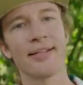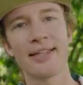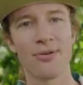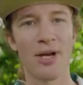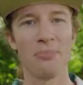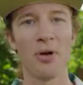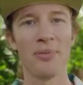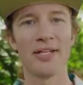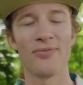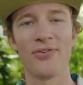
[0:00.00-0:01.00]
get the right
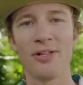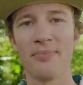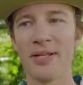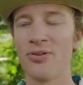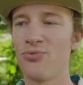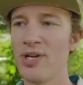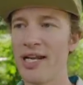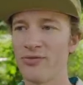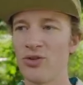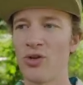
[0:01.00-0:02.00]
moment to film it. You really
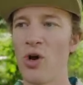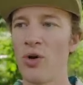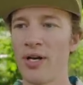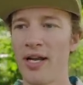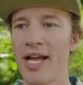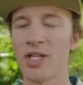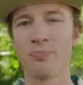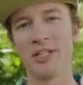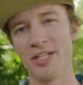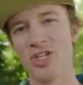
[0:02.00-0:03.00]
have to go on an
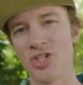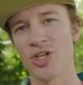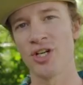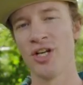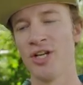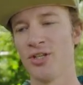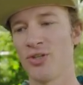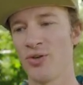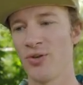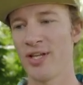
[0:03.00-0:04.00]
expedition.
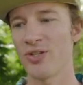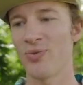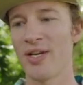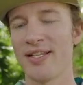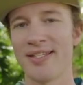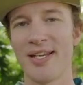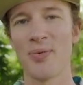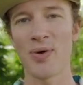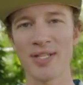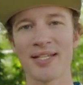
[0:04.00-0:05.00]
So that's why I say
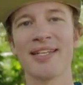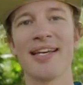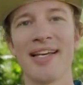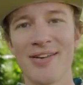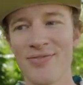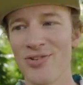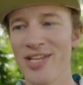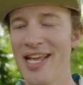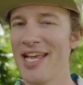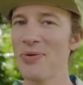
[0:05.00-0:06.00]
once again, if
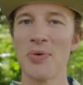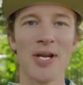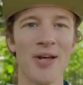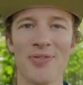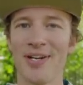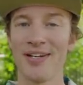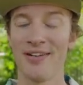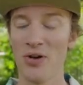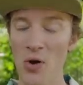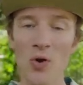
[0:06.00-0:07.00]
there's anyone out there
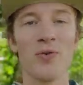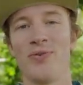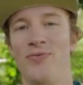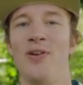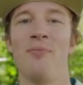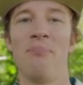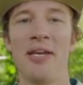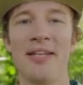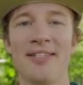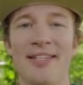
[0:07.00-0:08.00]
all over the Philippines